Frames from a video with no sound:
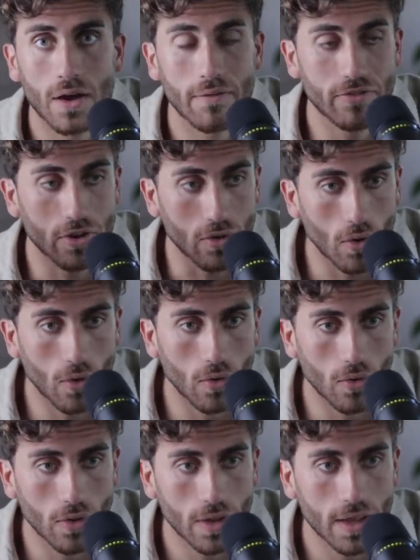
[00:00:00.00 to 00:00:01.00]
off the
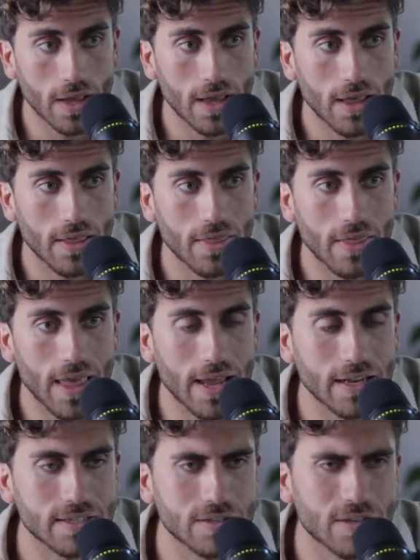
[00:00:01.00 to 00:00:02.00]
goal,
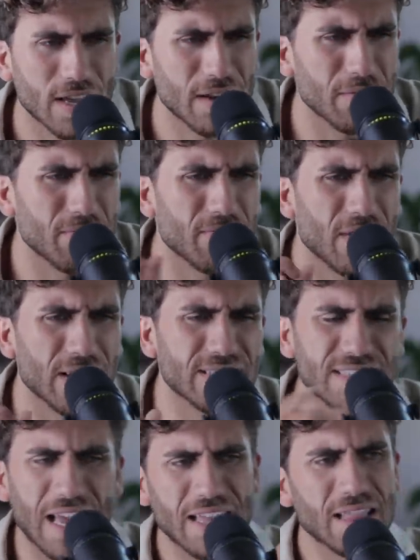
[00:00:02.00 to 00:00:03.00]
and it's kind of like
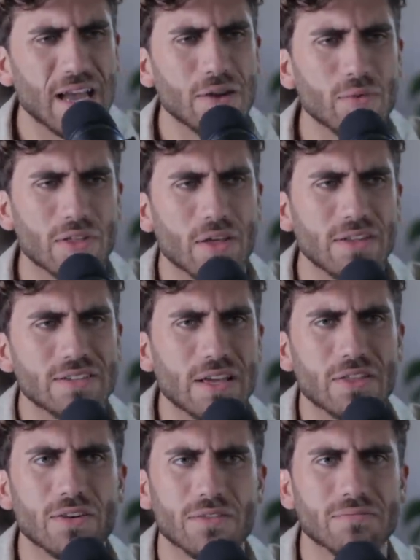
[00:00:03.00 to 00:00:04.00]
sidelined with all these
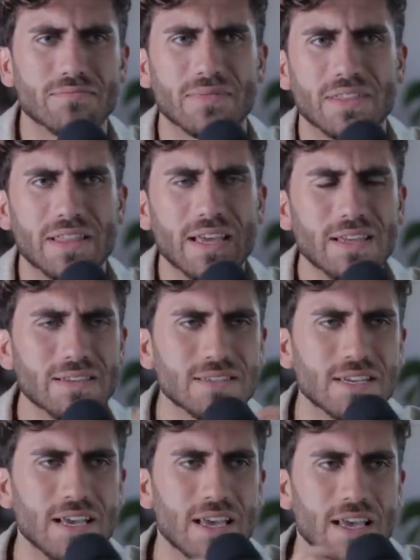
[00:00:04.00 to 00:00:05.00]
other
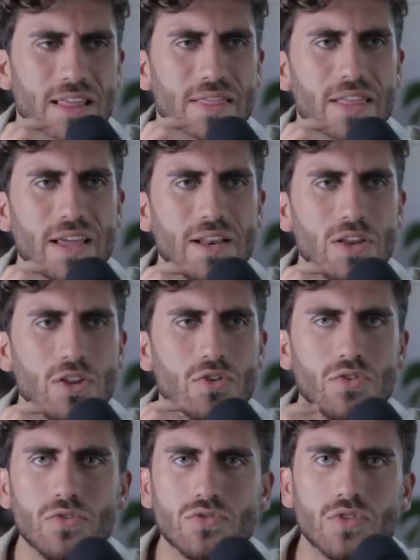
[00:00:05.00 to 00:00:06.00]
things, then
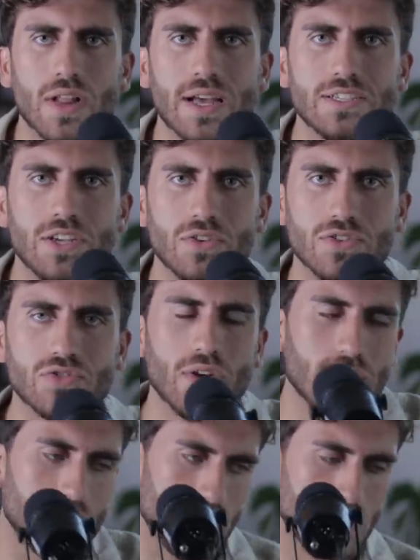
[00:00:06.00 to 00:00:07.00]
you're neutralizing your
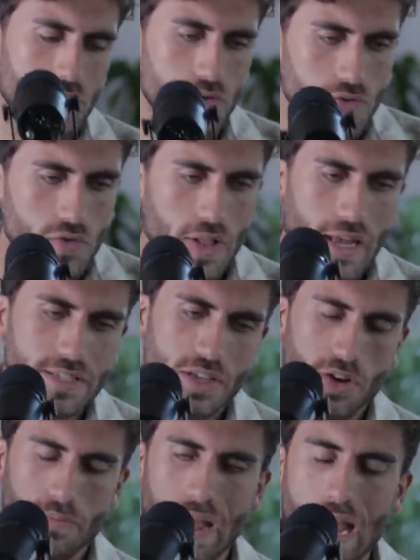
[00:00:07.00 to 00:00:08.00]
strength, you're
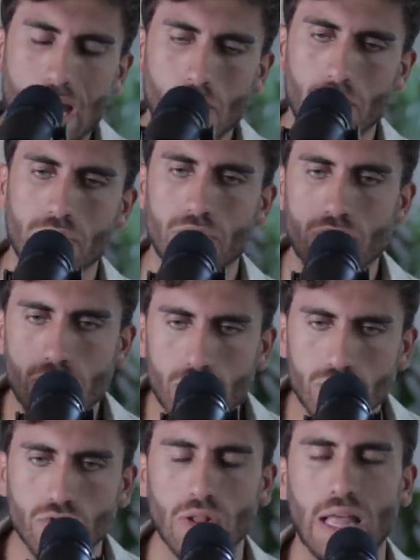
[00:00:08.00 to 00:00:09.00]
neutralizing your power, you're
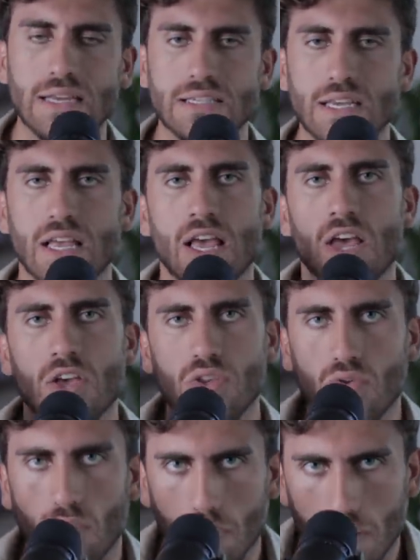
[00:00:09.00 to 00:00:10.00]
neutralizing
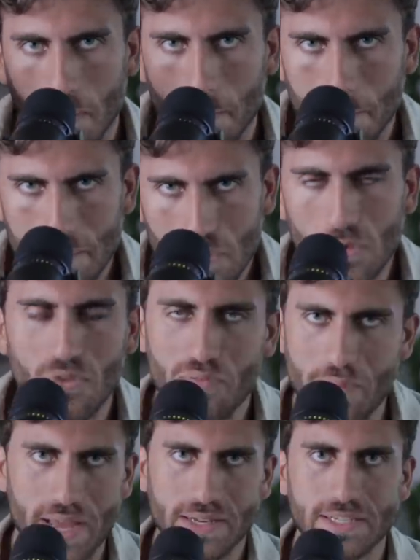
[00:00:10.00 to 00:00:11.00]
your
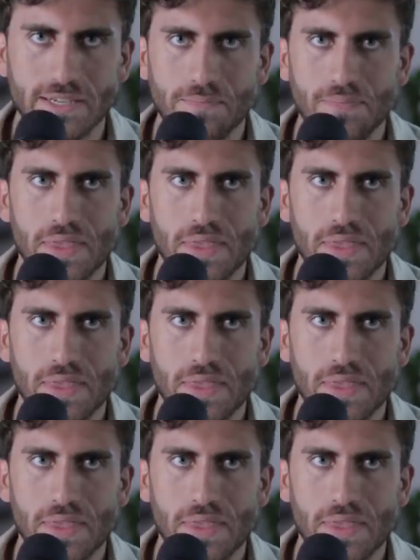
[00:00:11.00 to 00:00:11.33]
movement.